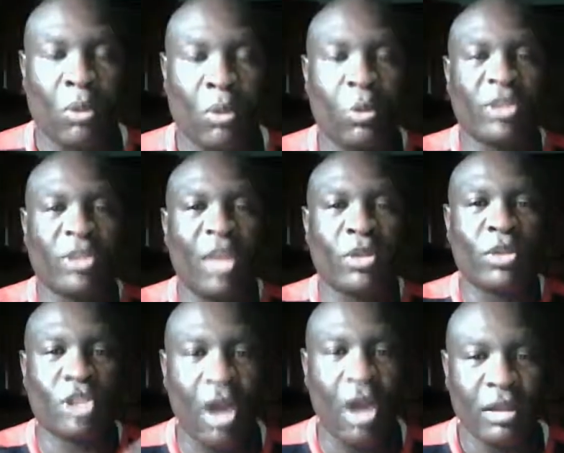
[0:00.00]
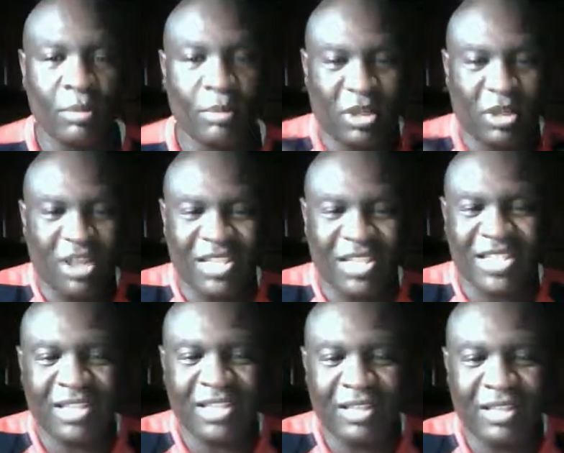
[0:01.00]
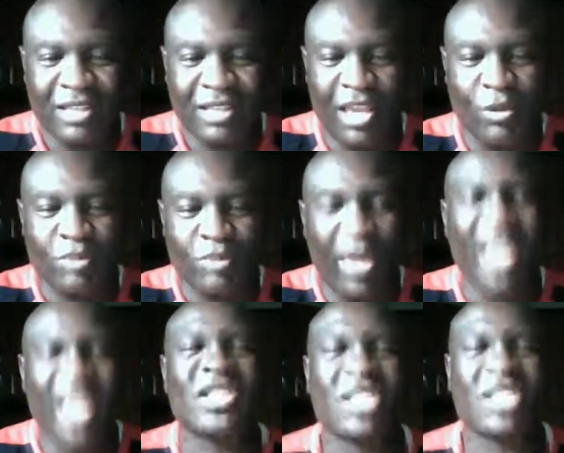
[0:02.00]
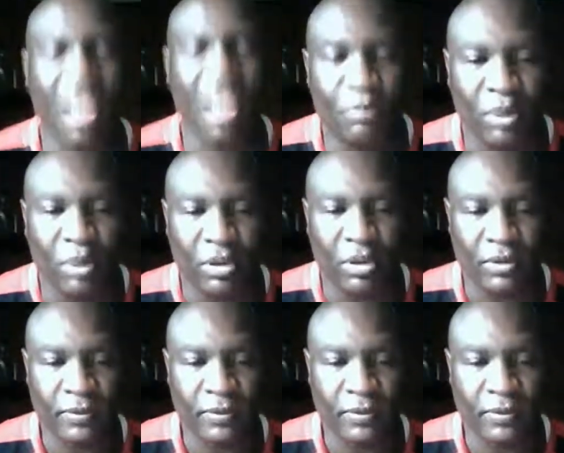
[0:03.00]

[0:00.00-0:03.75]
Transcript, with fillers: what they were taught because it's, it was made simple.